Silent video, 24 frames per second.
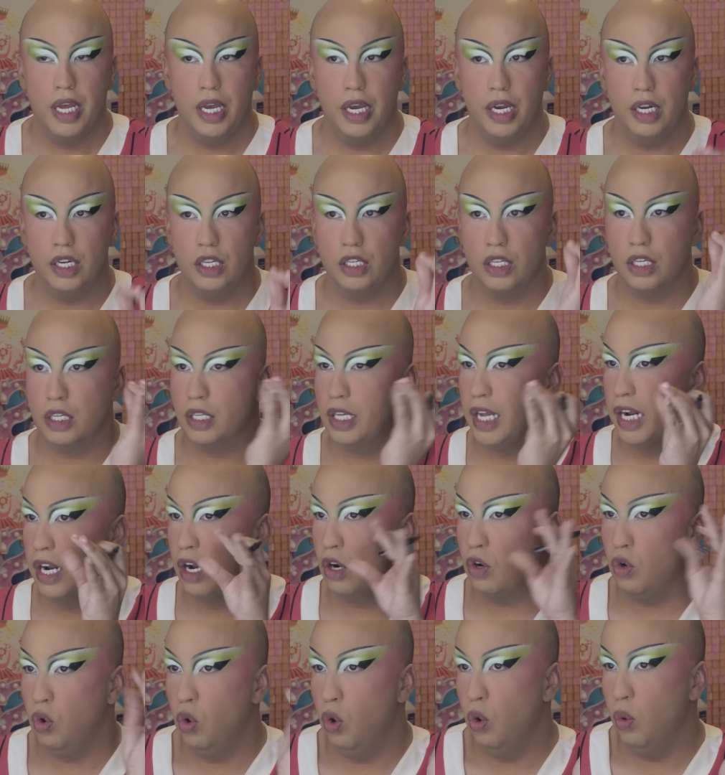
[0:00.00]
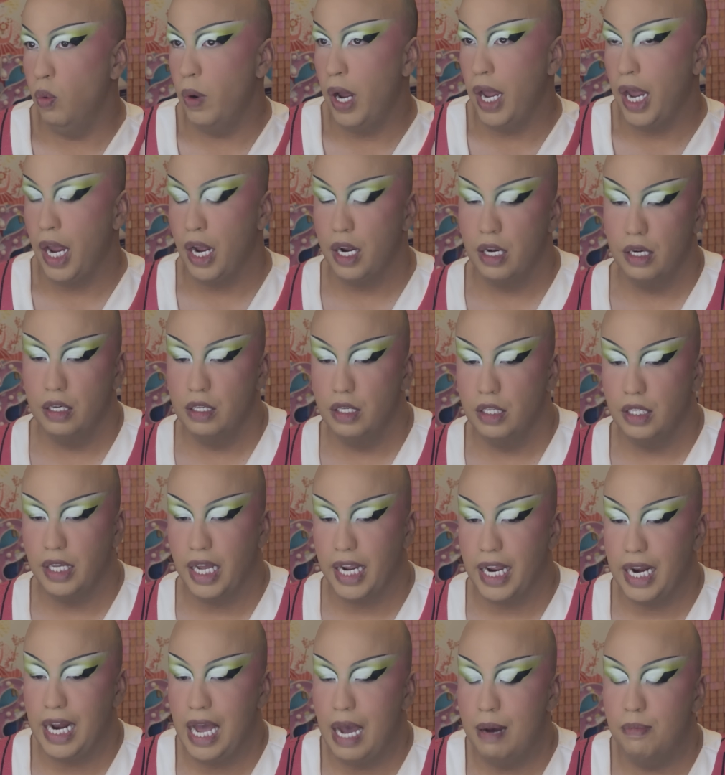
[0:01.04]
it just looks like a cool wing. It's
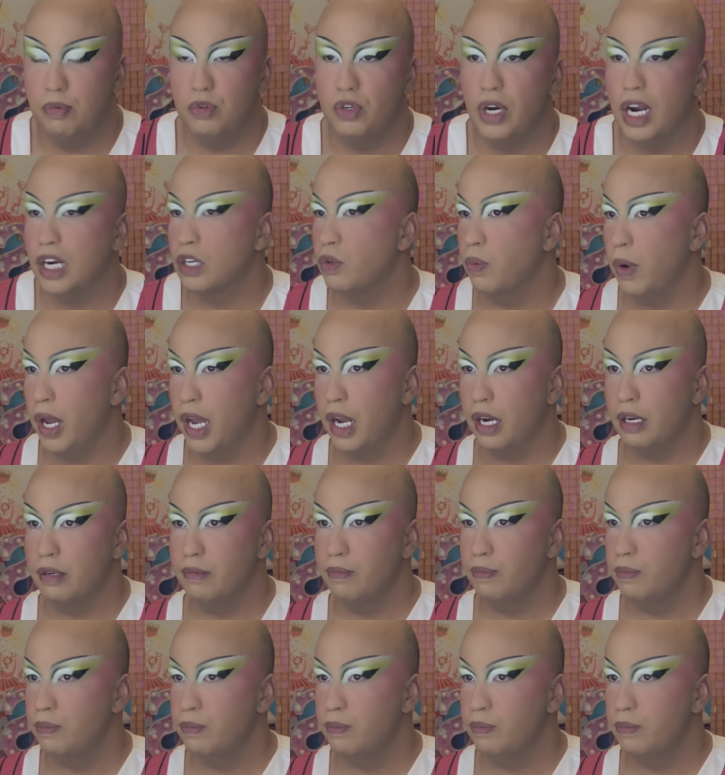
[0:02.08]
like an abstract wing.